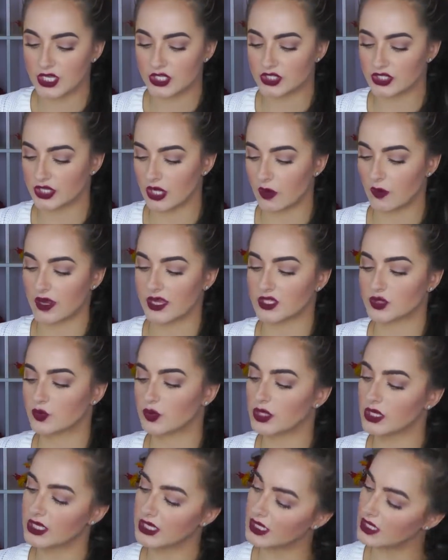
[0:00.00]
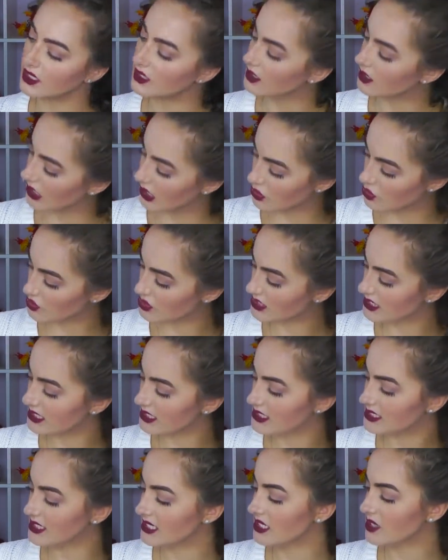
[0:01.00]
So it's really
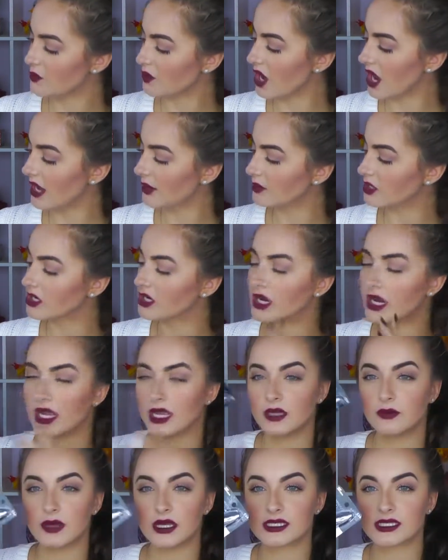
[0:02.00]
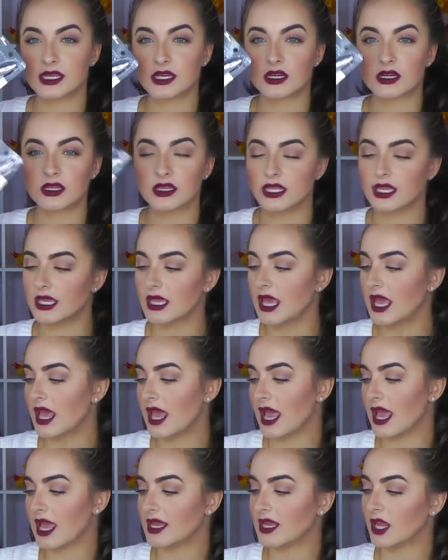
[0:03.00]
interesting to see the primer and mascara thing.
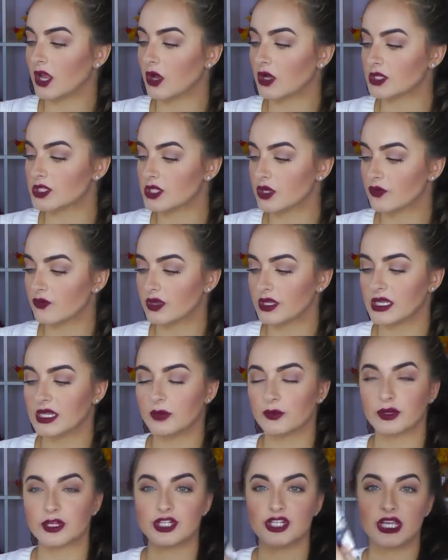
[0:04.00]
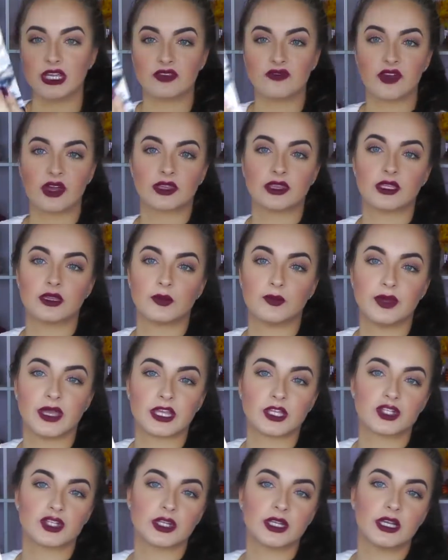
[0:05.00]
And I also really appreciate the fact that the
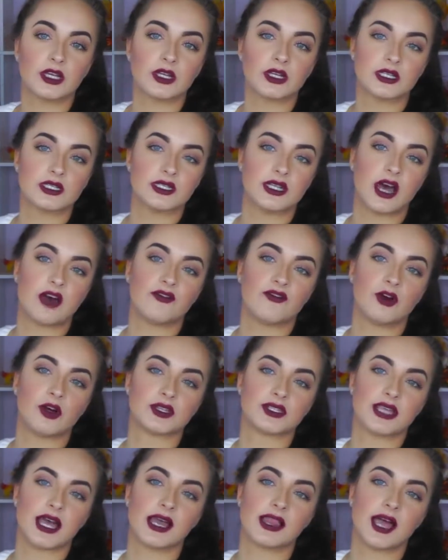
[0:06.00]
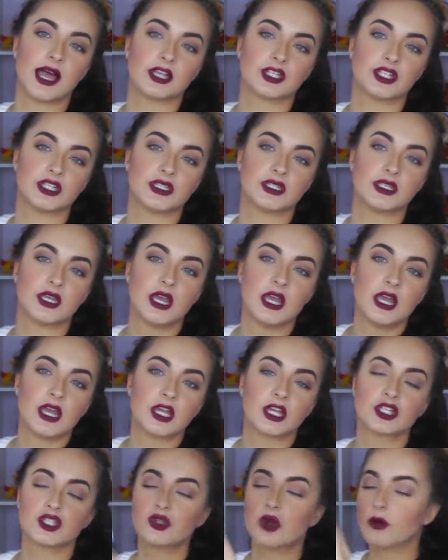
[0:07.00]
picture here is not false eyelashes.
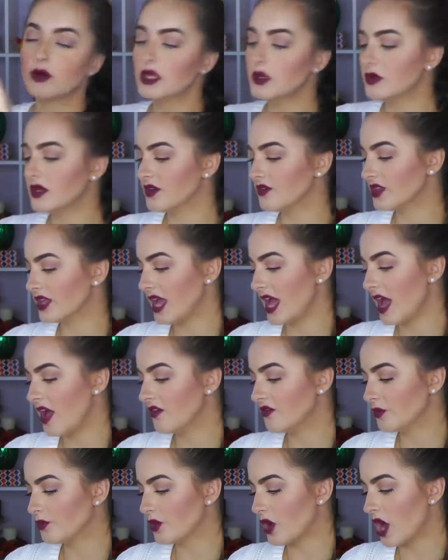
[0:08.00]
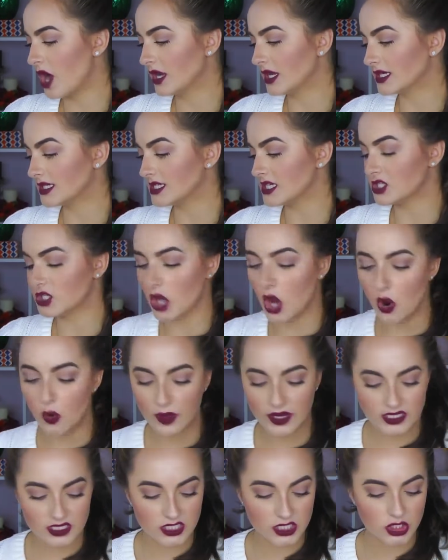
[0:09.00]
Because normally whenever they have a product, it's
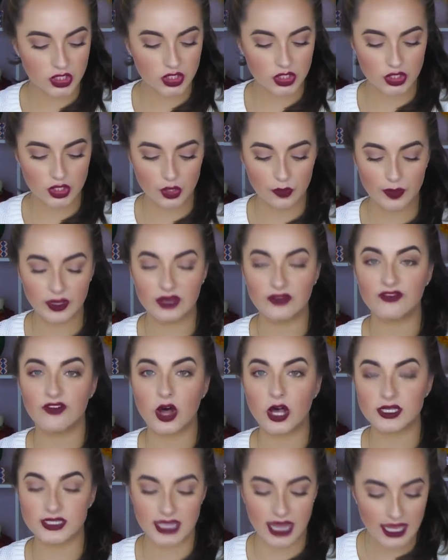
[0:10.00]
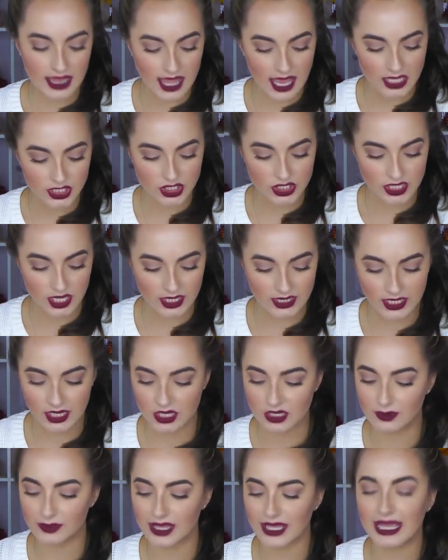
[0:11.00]
always stupid false eyelashes on there.
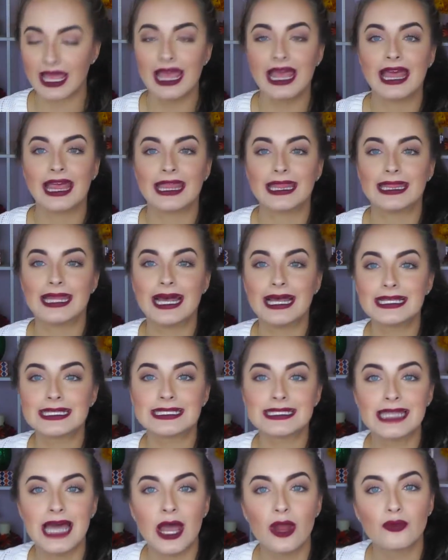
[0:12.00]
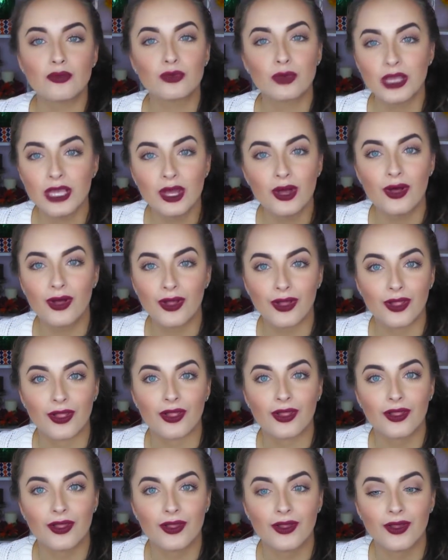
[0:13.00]
And I'm like, that's not
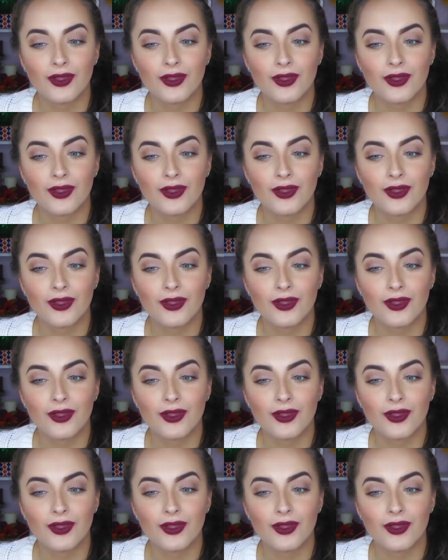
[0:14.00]
real.